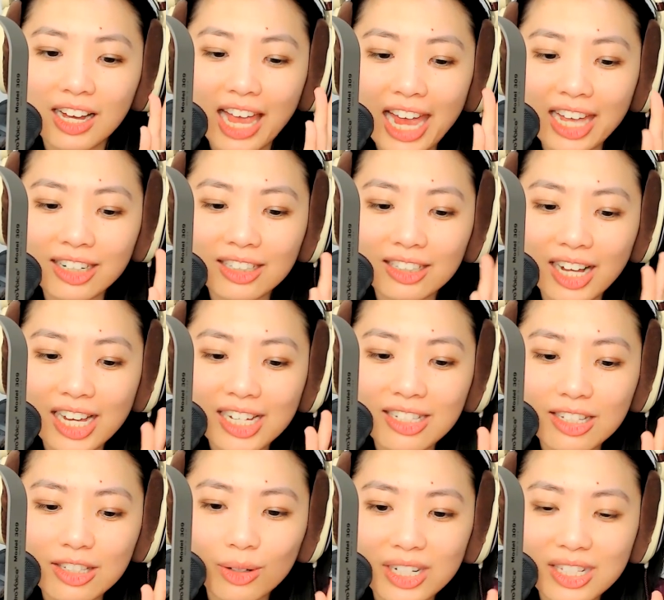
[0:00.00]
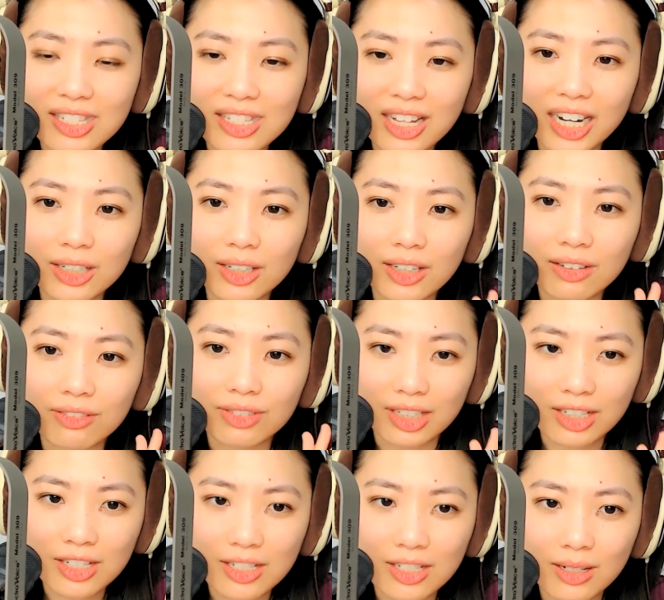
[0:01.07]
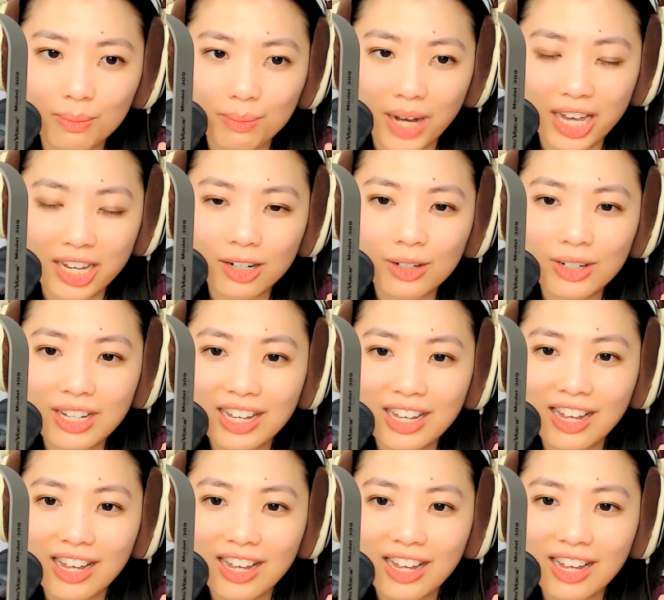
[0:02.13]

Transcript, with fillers: analyze the tone and style of this bio.